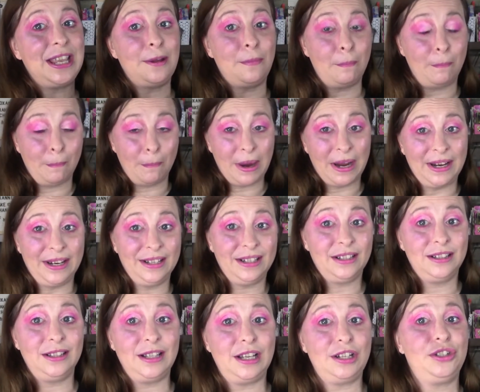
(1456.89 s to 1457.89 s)
in my
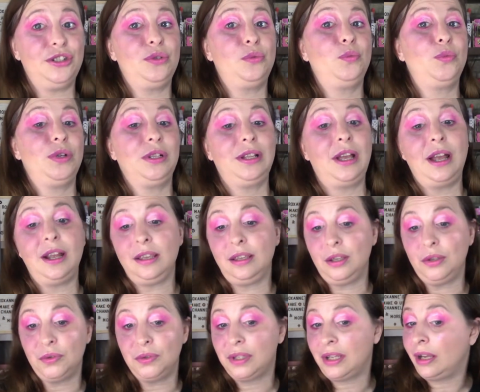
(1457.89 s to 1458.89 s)
collection. Will I
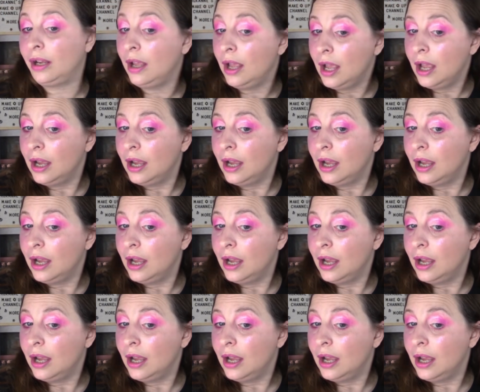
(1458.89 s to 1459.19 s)
use it?